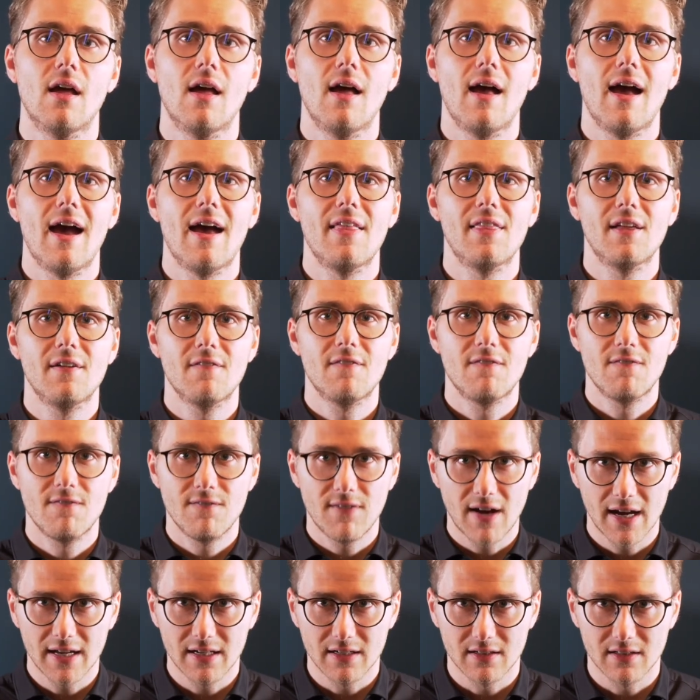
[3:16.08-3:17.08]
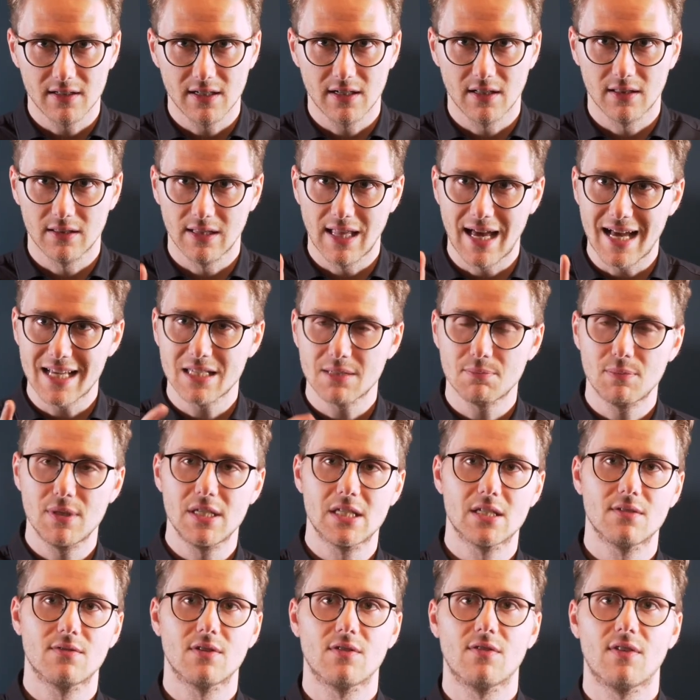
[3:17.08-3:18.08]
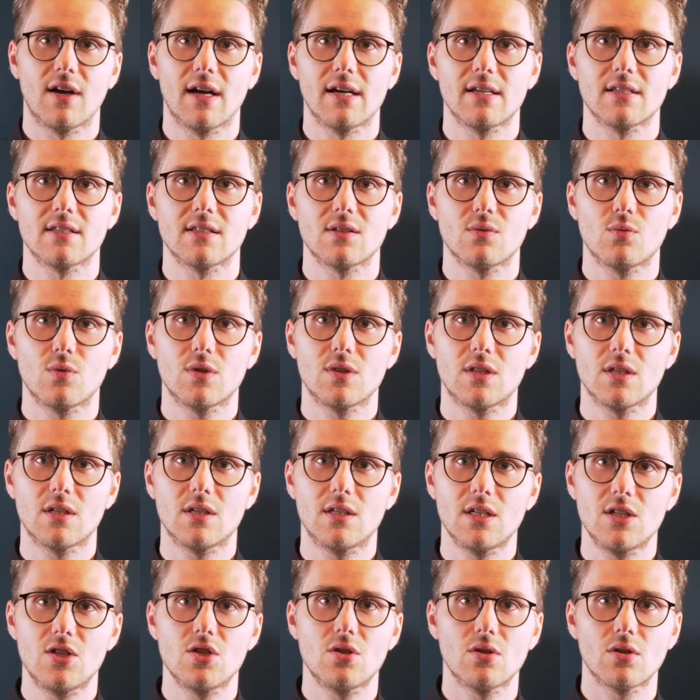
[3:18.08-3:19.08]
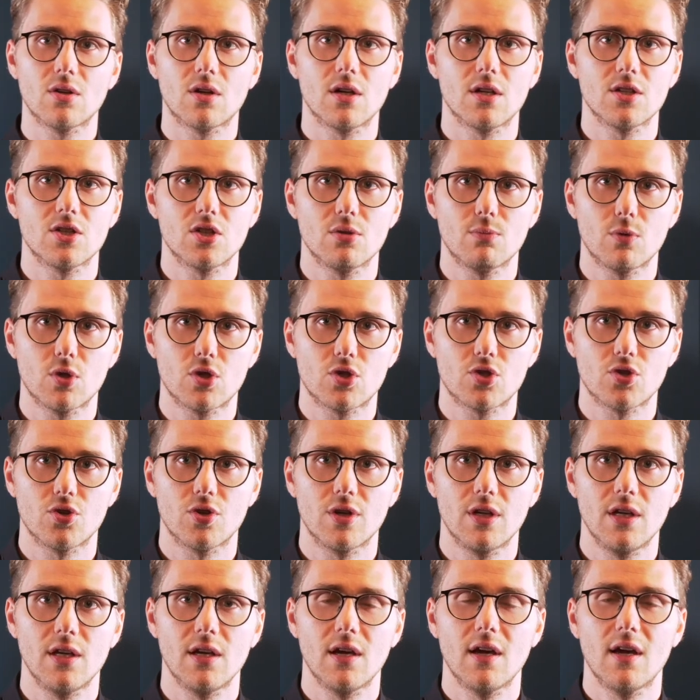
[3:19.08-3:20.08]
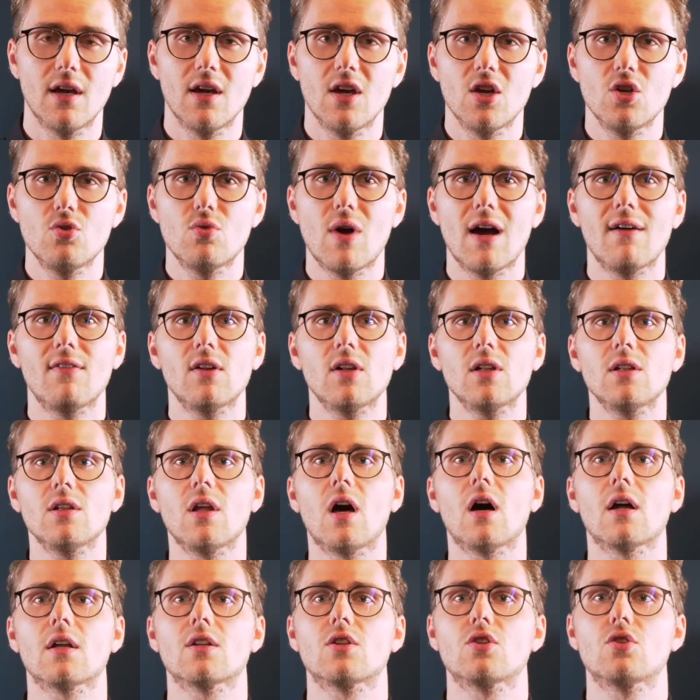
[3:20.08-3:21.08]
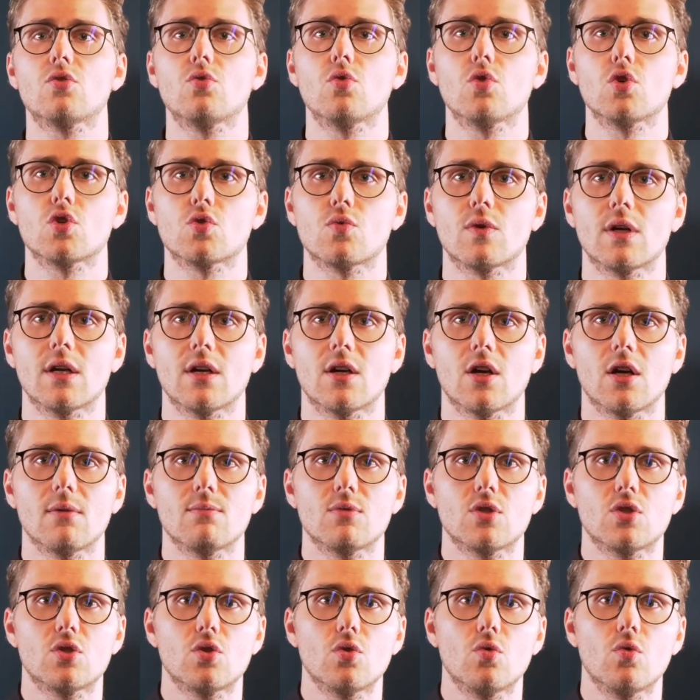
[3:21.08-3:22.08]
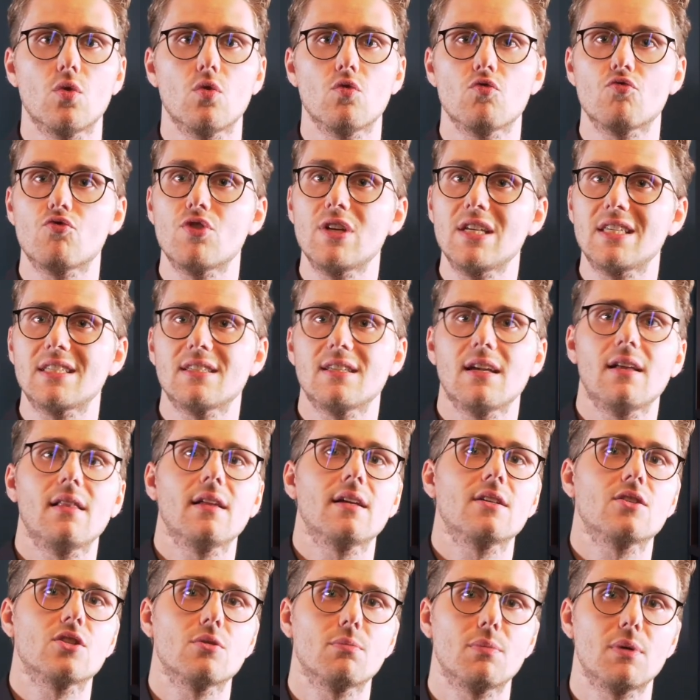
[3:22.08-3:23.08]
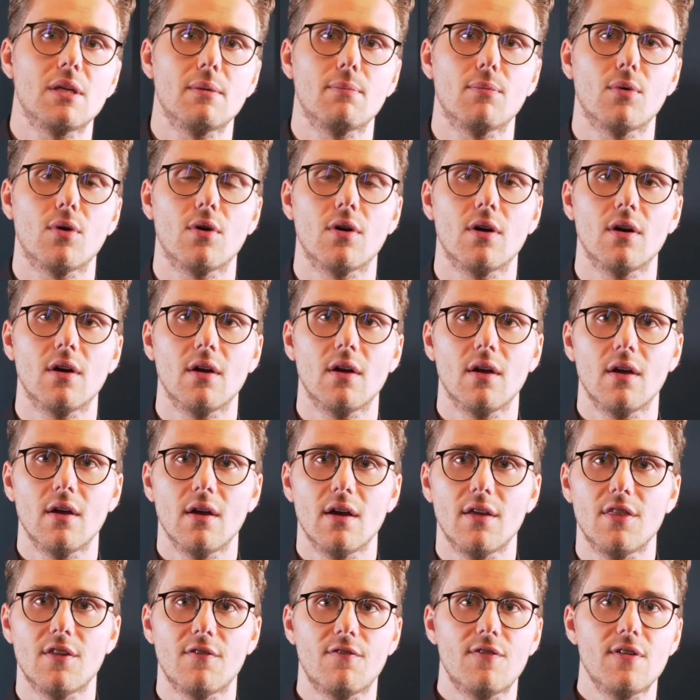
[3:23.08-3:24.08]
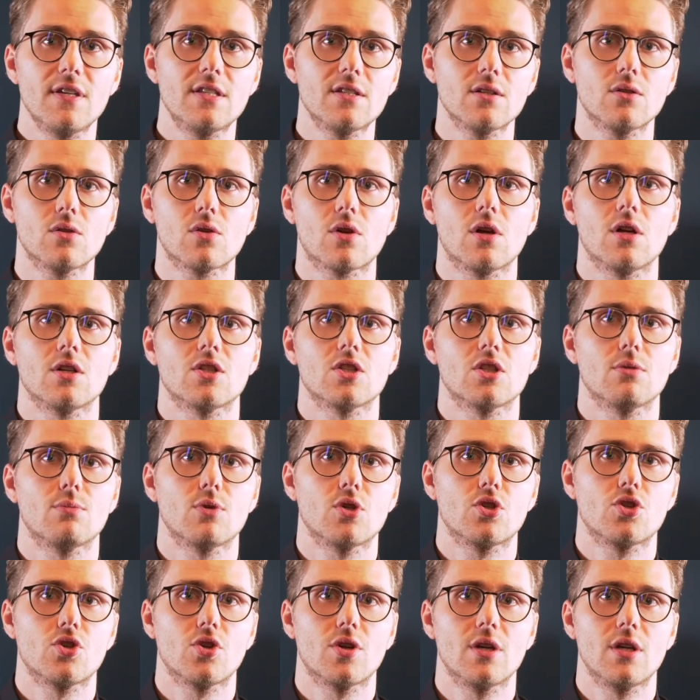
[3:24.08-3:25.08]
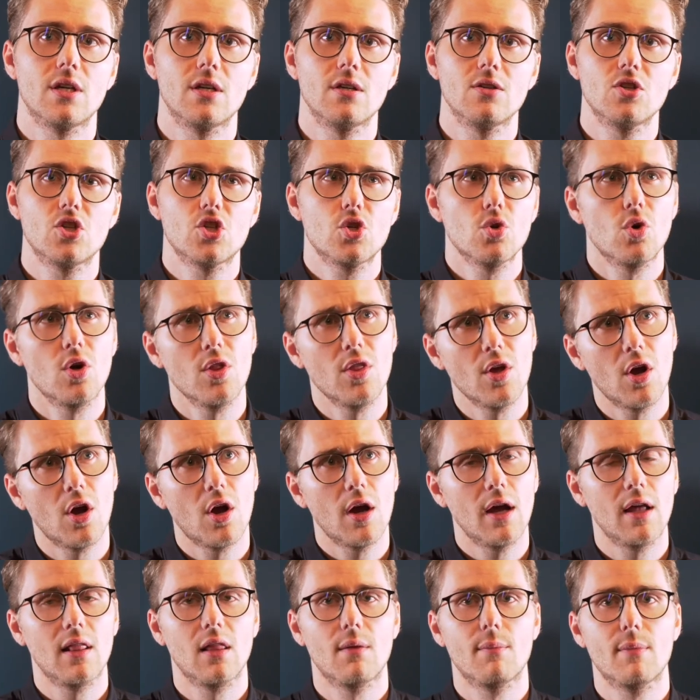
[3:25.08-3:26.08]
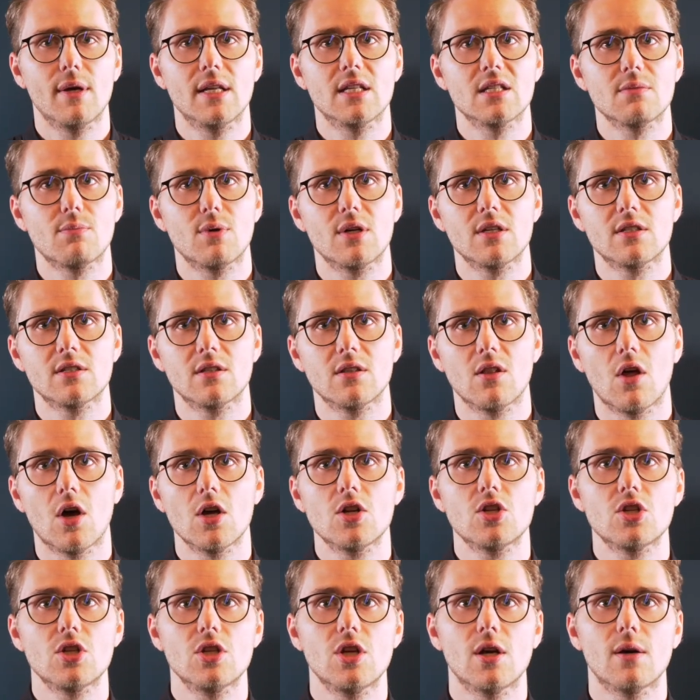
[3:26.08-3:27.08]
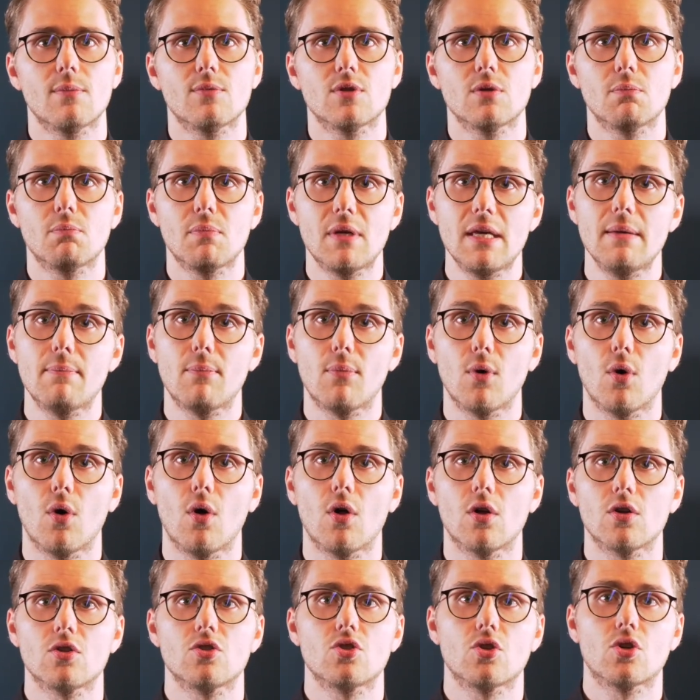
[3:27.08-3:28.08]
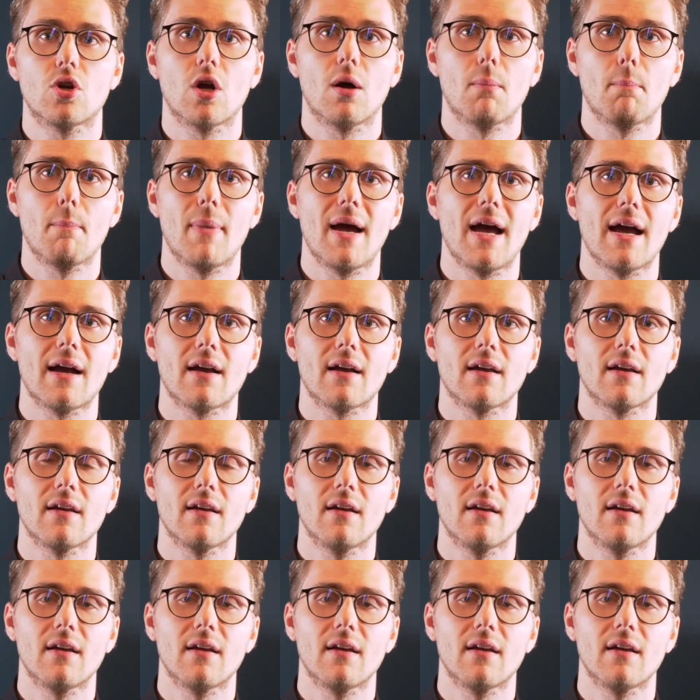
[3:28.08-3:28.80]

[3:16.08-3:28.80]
And then finally, a last piece of advice. With the digital customer journey, you have a lot of tools when it comes to reselling to people. In the physical customer journey, sure, there are elements, but it's largely up to people to come back.